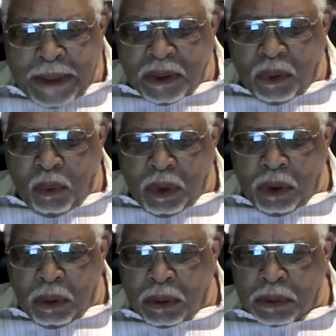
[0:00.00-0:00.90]
in the
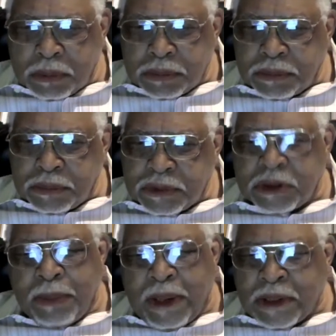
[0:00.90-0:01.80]
world?
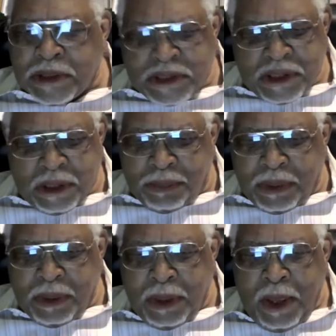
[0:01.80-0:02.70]
Somebody tell me.
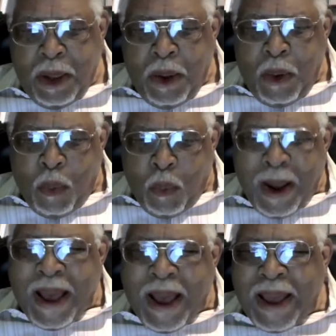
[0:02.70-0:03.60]

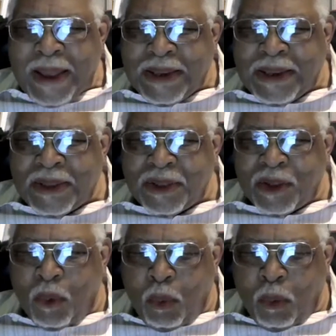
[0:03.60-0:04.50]
Why in
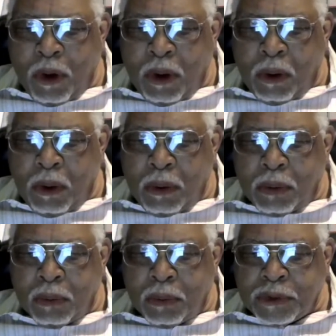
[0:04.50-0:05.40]
the
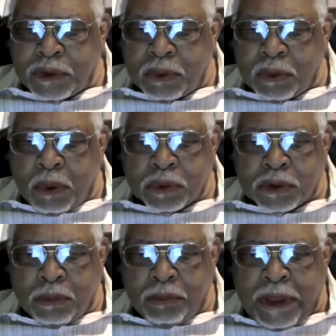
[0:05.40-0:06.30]
world would you want
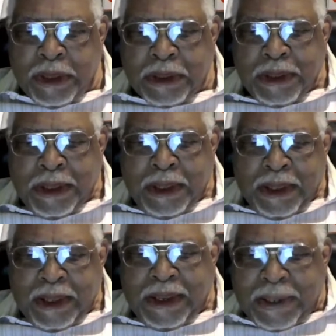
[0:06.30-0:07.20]
to make
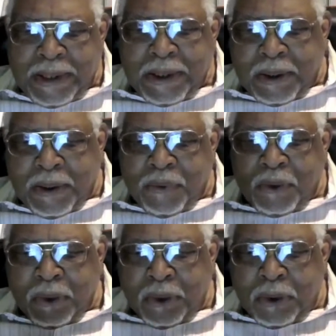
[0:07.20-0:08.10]
any other
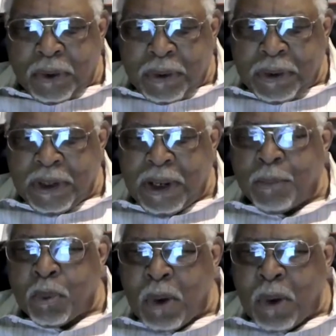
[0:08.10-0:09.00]
learning
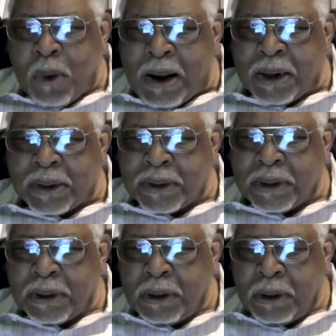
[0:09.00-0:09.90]
a priority
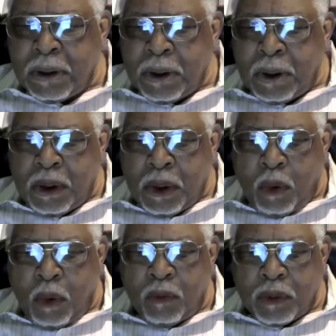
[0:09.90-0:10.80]

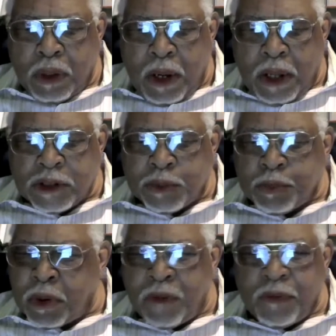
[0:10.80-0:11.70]
over God's
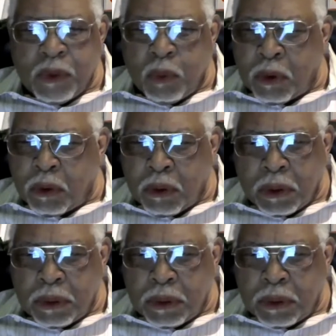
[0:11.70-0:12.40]
perfect word?